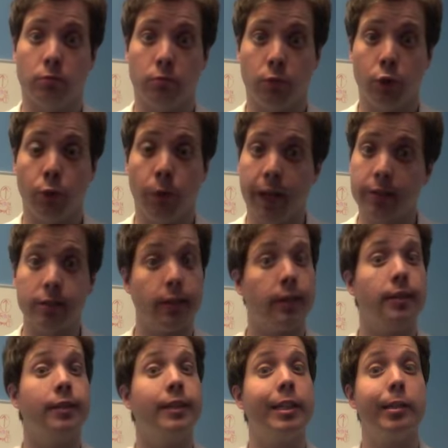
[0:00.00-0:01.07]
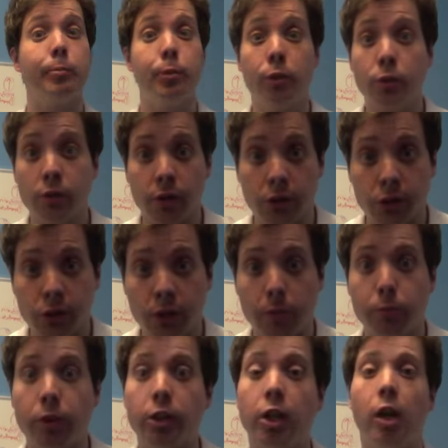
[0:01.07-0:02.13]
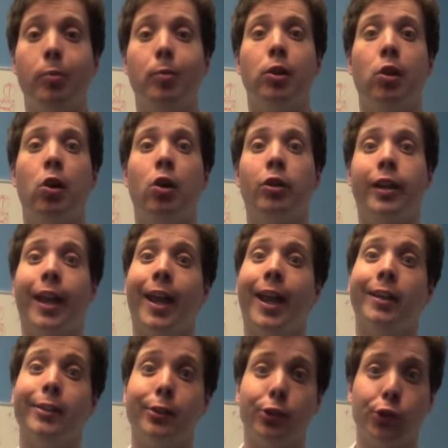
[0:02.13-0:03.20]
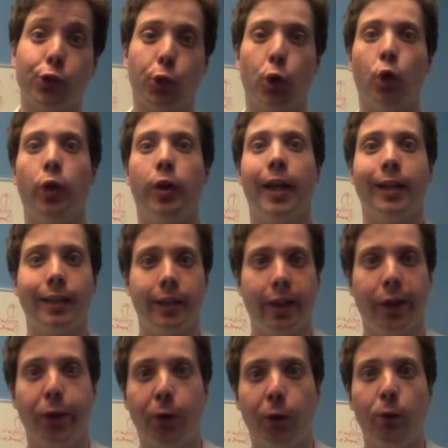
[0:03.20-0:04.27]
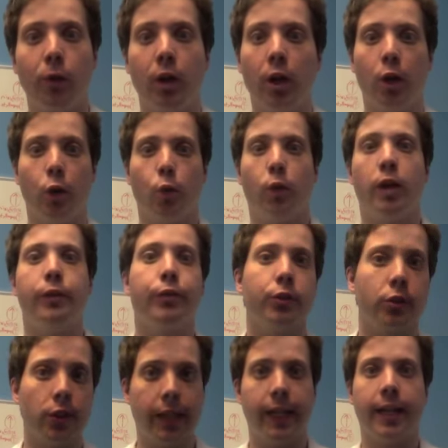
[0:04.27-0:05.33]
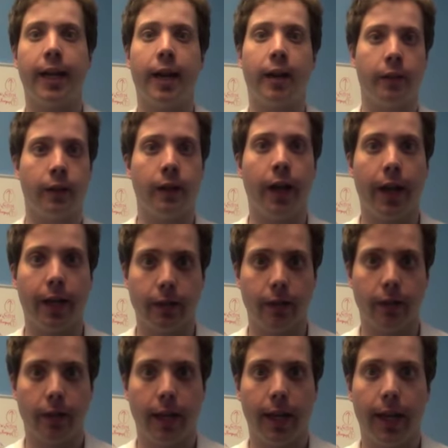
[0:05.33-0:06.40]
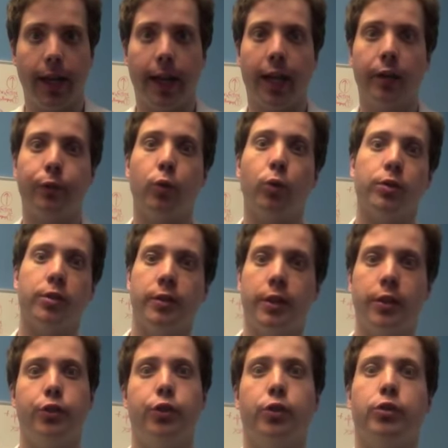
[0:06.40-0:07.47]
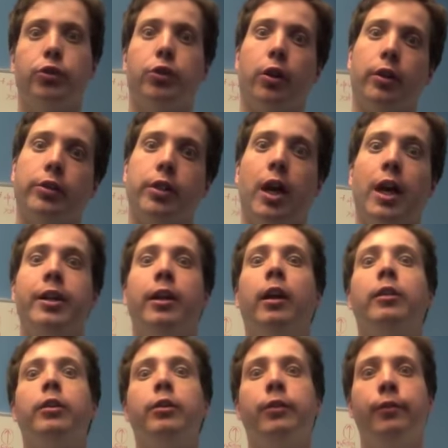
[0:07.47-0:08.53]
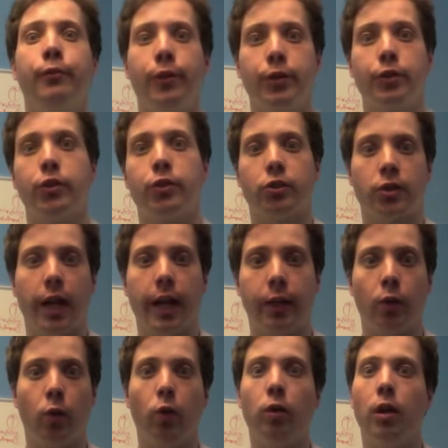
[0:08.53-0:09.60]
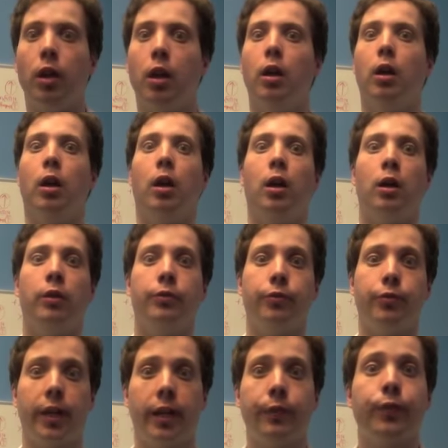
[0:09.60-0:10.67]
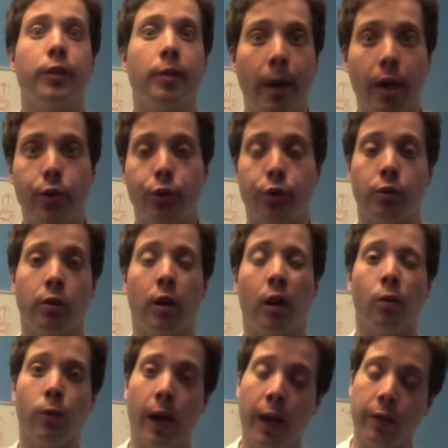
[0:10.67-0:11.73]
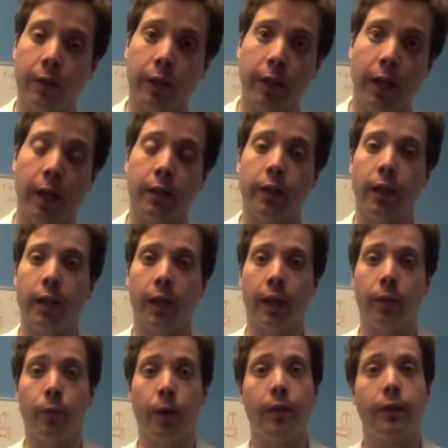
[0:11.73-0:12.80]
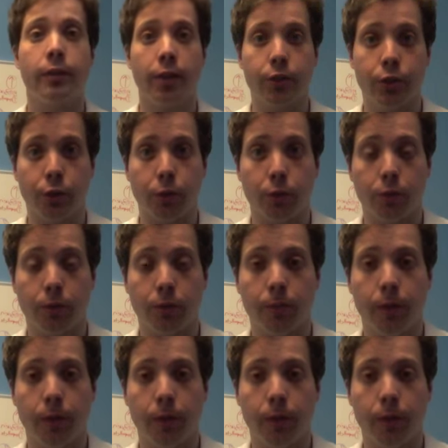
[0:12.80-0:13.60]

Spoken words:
you guessed it, the immune system to come along and destroy and kill whatever's leaking out of the gut. And of course, this just starts another vicious cycle of inflammation around the gut and around the tissues.